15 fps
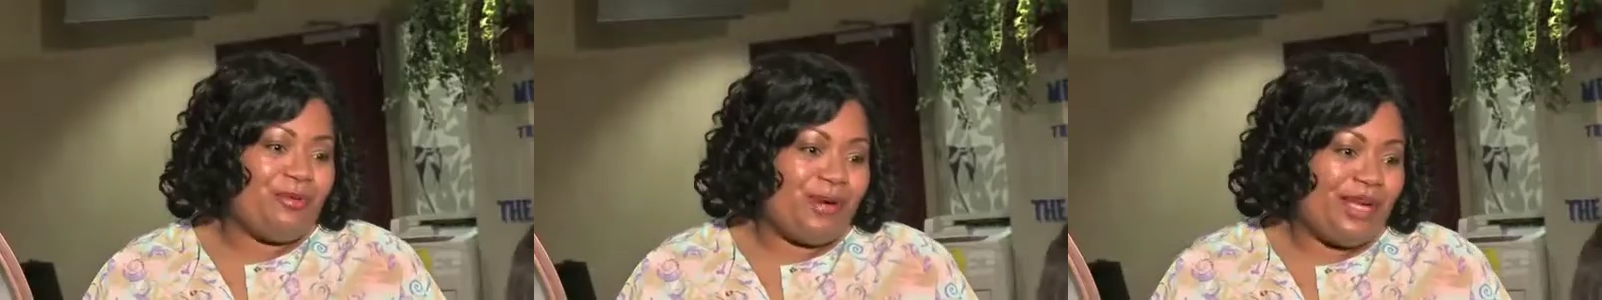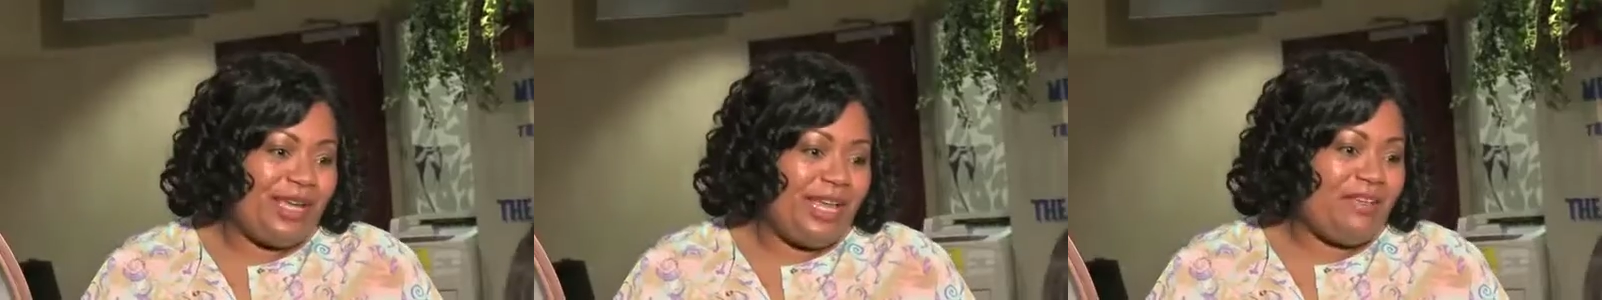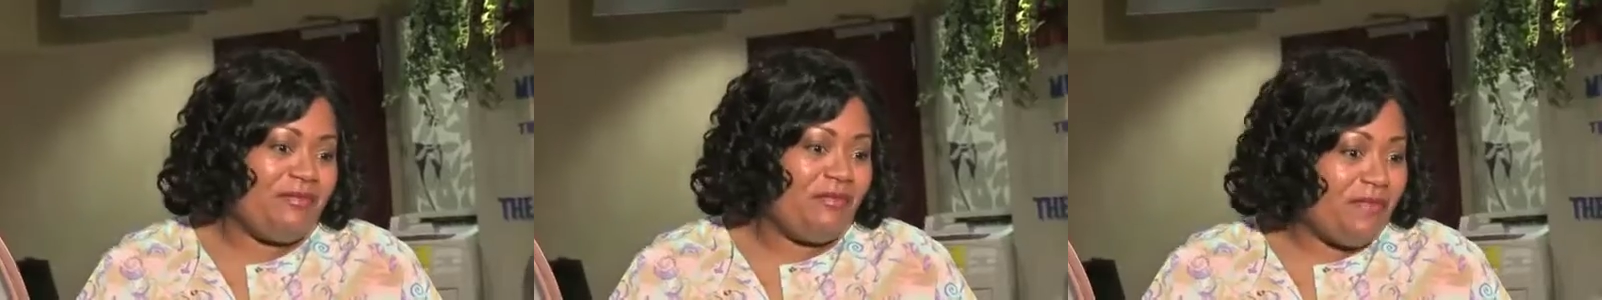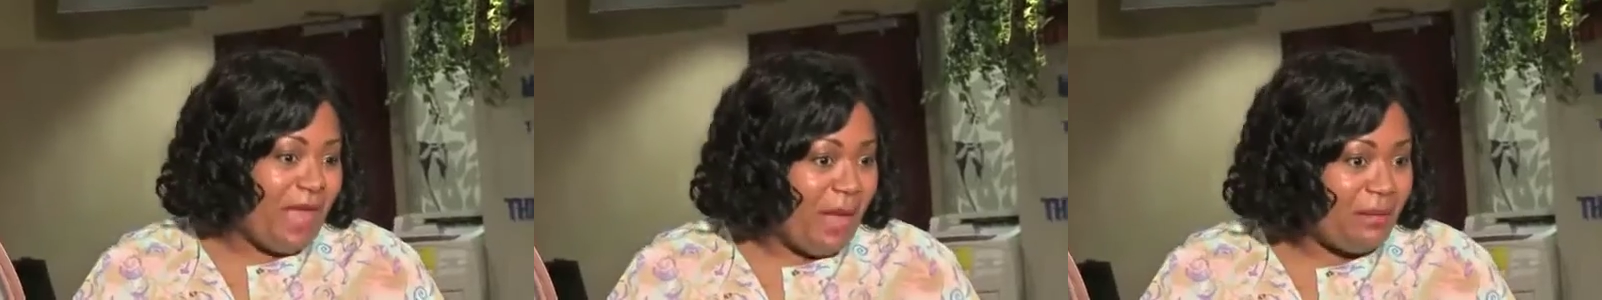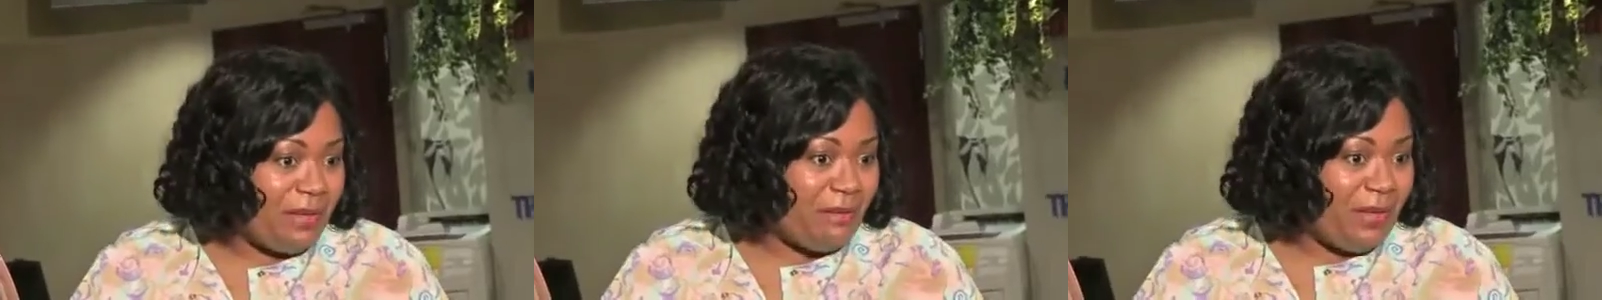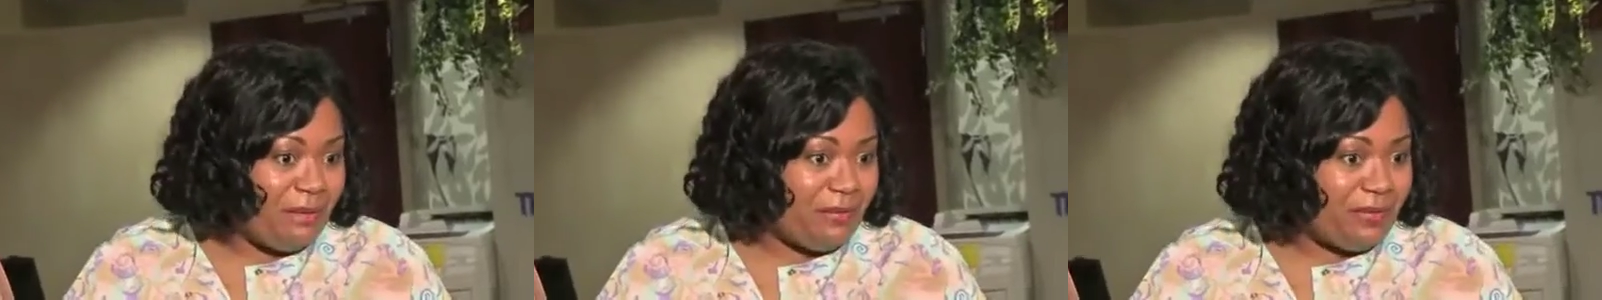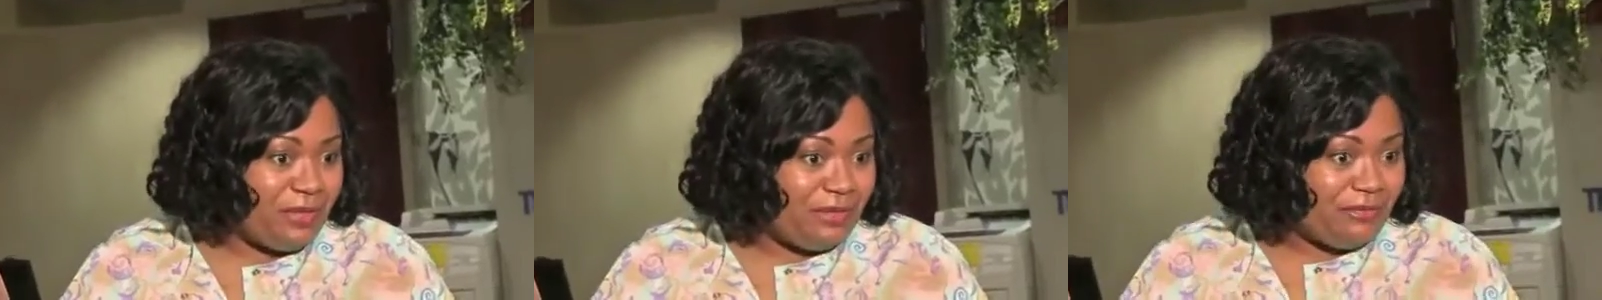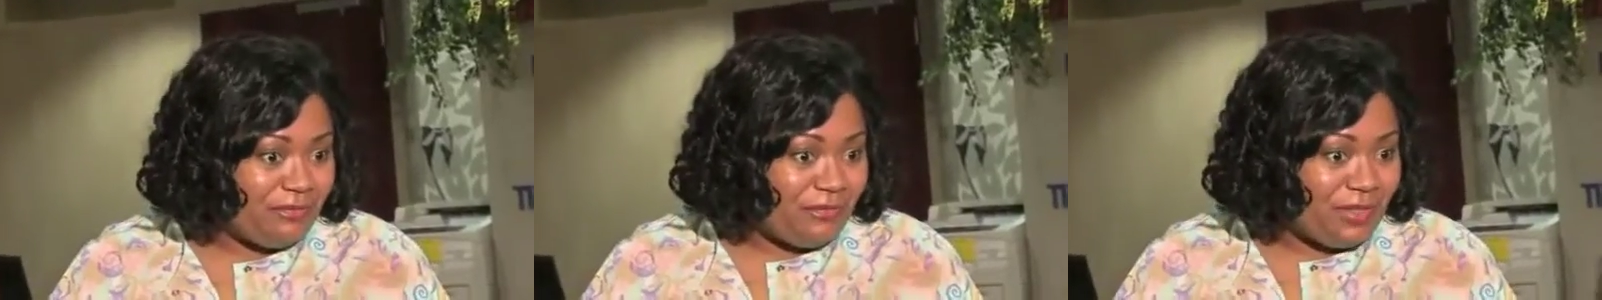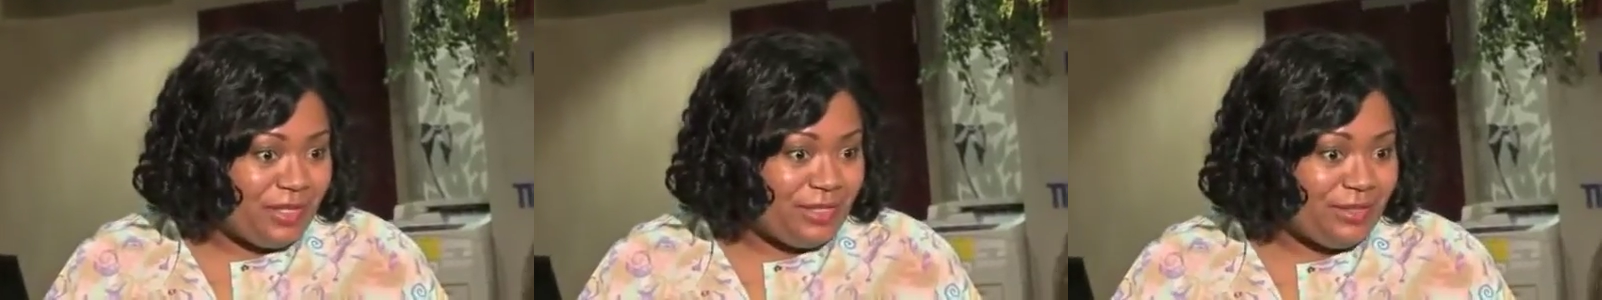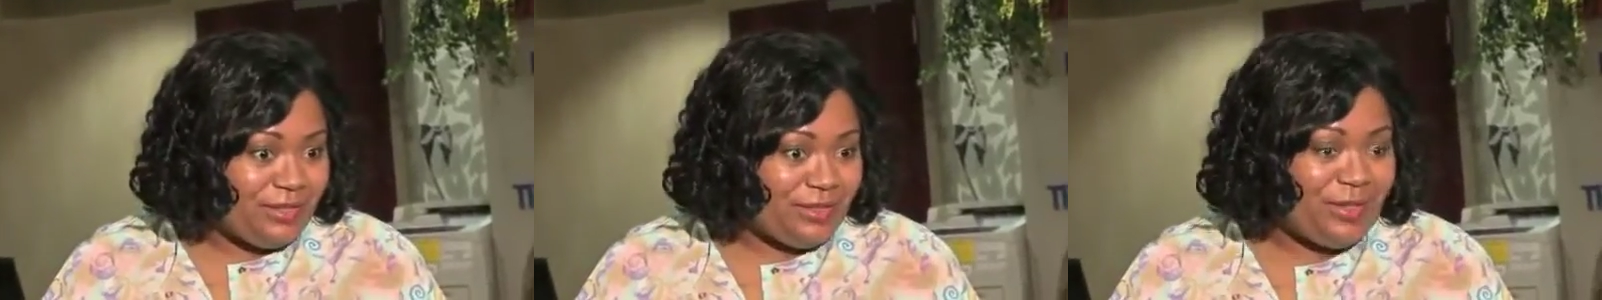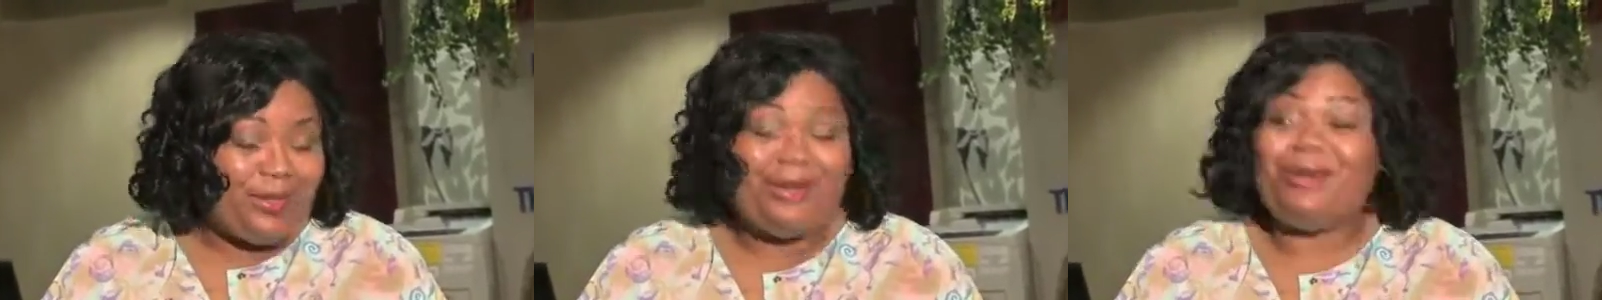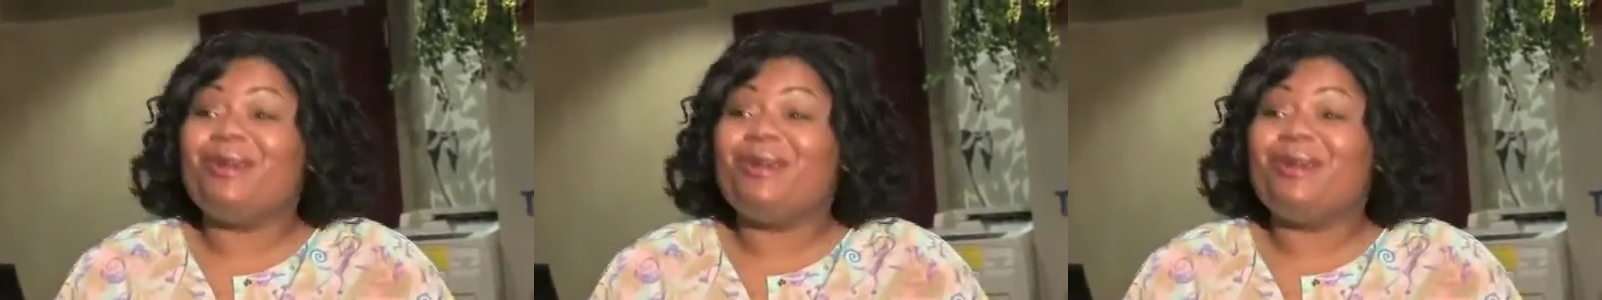bring in family members and friends,